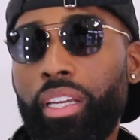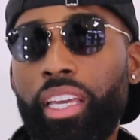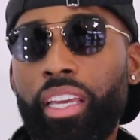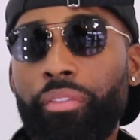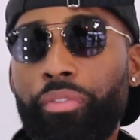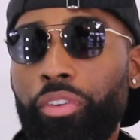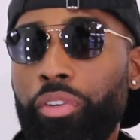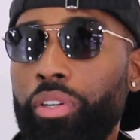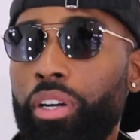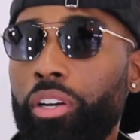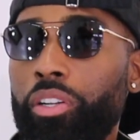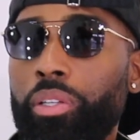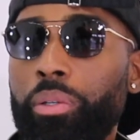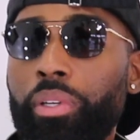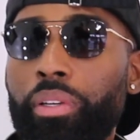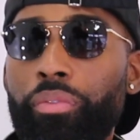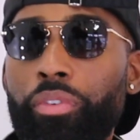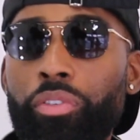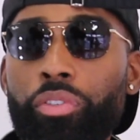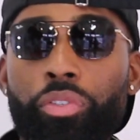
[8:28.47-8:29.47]
if you don't,
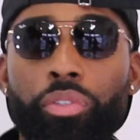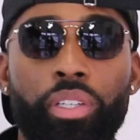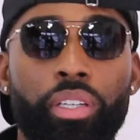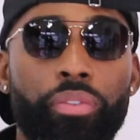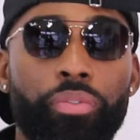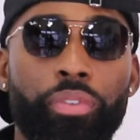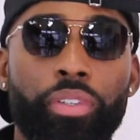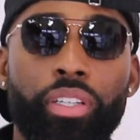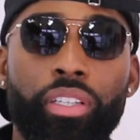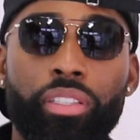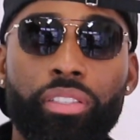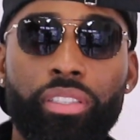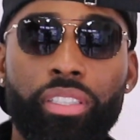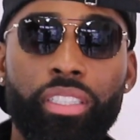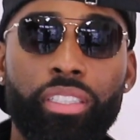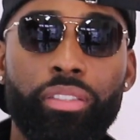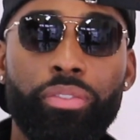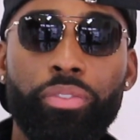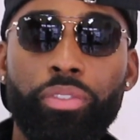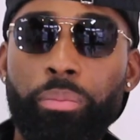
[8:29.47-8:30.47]
if you're doing it for yourself,